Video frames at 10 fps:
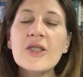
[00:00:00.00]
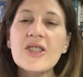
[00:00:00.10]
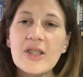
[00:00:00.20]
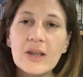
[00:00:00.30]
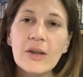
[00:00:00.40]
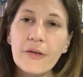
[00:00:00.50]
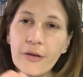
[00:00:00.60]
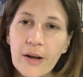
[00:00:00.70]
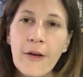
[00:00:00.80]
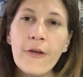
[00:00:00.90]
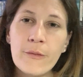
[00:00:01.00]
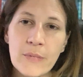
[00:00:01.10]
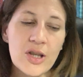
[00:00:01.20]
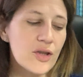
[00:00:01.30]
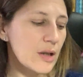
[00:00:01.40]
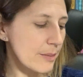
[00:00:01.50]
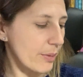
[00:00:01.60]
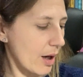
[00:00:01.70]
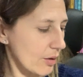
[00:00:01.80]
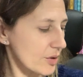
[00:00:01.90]
to look for information
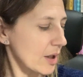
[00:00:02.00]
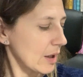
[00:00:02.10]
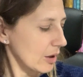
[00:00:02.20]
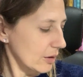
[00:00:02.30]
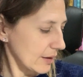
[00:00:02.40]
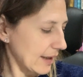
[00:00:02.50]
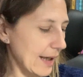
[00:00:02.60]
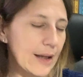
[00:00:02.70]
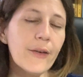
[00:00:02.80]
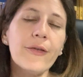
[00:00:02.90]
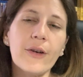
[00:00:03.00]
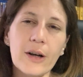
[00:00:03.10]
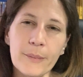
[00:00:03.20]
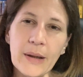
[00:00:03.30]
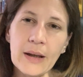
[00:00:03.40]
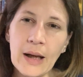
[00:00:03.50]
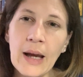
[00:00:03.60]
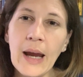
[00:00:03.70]
about organic farming